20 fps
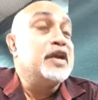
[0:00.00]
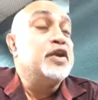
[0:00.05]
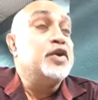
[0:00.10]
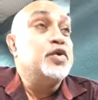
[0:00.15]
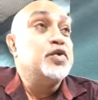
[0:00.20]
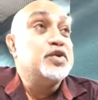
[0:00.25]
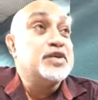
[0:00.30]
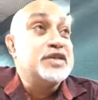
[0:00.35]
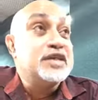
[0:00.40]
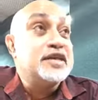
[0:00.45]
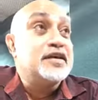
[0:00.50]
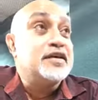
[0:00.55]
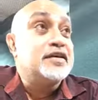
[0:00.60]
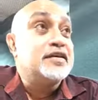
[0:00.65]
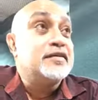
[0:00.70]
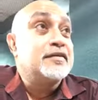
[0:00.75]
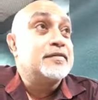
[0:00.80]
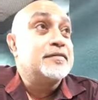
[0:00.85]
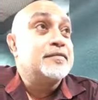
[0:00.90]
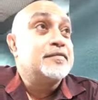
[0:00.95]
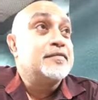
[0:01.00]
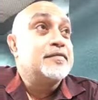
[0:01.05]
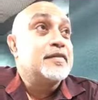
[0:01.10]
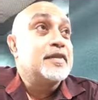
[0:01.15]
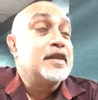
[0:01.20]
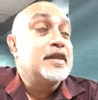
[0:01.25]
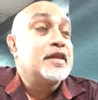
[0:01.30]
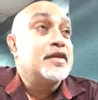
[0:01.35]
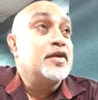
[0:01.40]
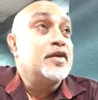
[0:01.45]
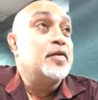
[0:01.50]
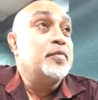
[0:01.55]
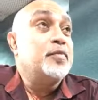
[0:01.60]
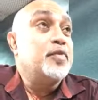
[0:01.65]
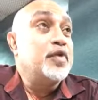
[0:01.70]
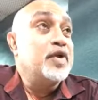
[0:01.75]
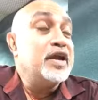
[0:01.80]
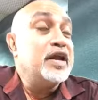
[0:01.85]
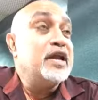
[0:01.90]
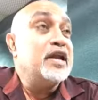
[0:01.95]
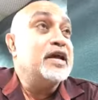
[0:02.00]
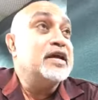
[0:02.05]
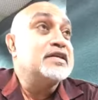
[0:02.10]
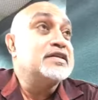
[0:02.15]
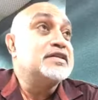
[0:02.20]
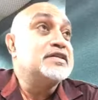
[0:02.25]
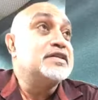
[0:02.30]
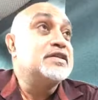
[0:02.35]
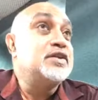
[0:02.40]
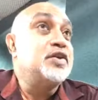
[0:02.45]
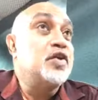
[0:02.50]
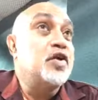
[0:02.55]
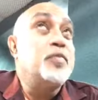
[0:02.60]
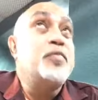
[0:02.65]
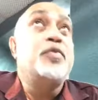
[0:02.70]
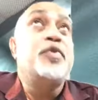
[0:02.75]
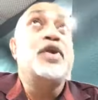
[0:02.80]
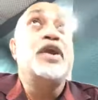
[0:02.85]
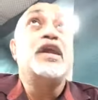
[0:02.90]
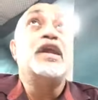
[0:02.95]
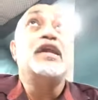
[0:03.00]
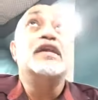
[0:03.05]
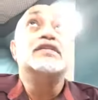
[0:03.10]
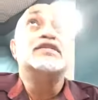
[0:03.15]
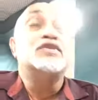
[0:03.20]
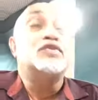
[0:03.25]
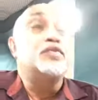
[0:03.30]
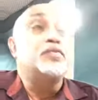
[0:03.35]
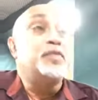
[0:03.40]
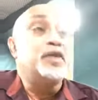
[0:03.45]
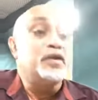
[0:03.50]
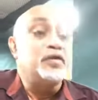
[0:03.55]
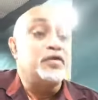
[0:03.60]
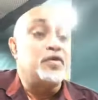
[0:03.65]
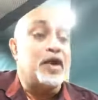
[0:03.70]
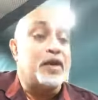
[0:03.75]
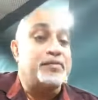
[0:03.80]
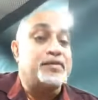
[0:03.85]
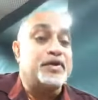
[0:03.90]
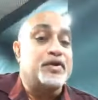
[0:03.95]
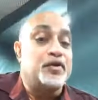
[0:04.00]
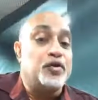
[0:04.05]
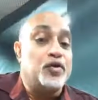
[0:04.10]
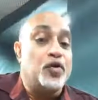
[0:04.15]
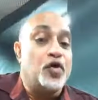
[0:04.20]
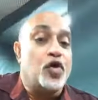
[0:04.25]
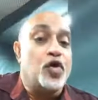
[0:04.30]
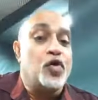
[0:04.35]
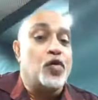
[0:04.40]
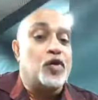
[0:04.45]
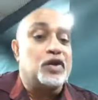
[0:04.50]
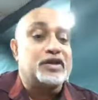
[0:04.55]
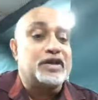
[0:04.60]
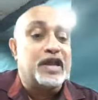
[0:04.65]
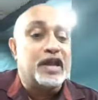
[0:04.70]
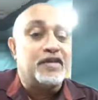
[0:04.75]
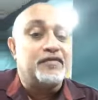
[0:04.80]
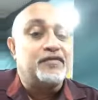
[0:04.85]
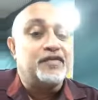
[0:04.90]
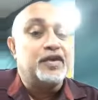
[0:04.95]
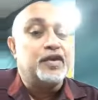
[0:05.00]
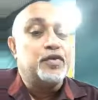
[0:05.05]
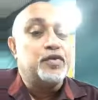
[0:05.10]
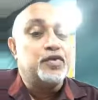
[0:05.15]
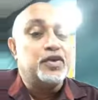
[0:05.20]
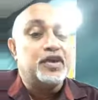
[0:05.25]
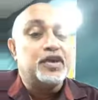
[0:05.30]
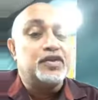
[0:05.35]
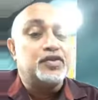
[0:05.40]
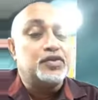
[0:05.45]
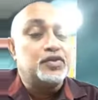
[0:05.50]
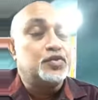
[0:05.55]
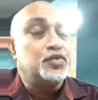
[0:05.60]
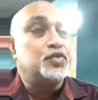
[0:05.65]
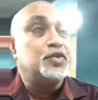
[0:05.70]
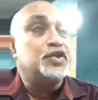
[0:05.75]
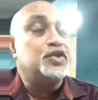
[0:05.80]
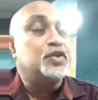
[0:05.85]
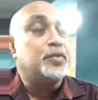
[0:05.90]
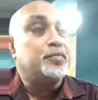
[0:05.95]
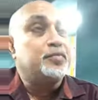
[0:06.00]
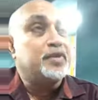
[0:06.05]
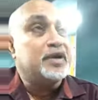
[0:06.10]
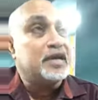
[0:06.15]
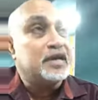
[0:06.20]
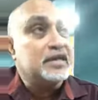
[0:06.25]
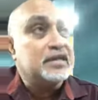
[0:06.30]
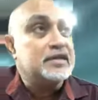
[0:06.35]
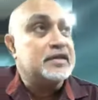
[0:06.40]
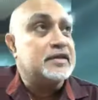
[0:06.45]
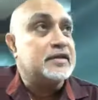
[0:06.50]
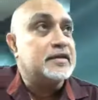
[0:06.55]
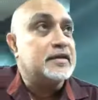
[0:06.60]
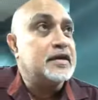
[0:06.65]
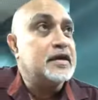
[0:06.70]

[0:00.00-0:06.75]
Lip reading: tick. Your brain has to be wrapped around whatever you need to do with your partner.